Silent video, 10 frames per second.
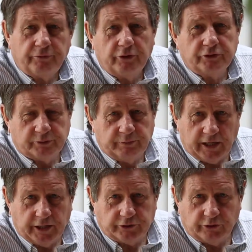throw some
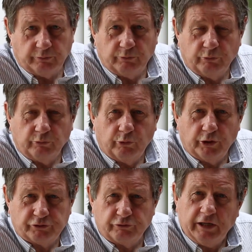light on
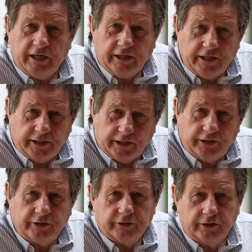what's really
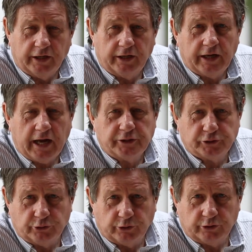needed as
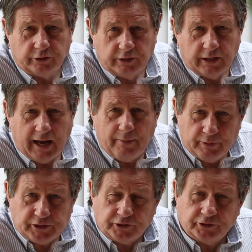your
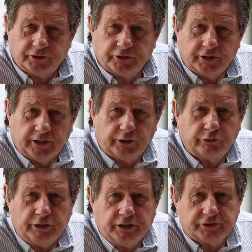ambitions
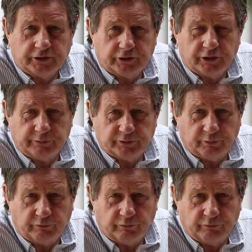increase in terms of